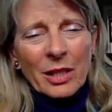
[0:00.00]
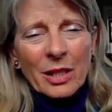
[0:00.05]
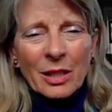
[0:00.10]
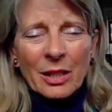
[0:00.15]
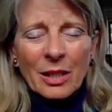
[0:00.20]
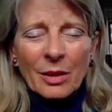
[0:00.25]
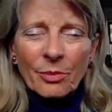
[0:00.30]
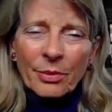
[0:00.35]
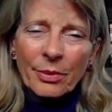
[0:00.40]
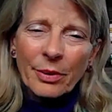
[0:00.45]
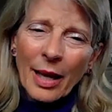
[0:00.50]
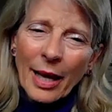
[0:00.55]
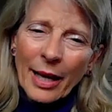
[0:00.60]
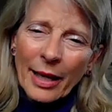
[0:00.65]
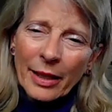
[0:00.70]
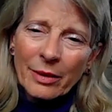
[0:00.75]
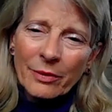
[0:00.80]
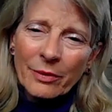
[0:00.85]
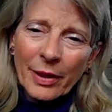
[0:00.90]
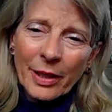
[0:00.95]
I didn't
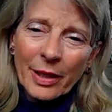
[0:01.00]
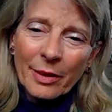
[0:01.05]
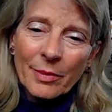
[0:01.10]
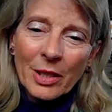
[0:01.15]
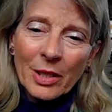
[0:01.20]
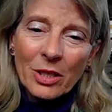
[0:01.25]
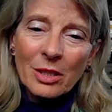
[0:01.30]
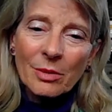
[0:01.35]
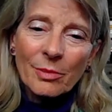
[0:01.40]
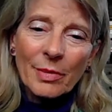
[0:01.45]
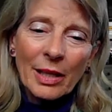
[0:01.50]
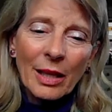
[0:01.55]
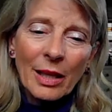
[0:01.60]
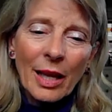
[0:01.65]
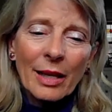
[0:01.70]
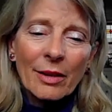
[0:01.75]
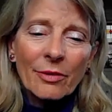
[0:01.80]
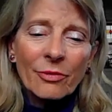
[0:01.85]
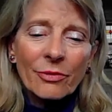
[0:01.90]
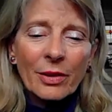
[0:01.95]
apply it very much to my
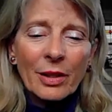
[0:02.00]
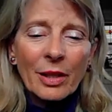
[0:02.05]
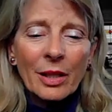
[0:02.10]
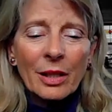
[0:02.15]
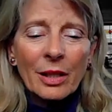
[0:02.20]
life.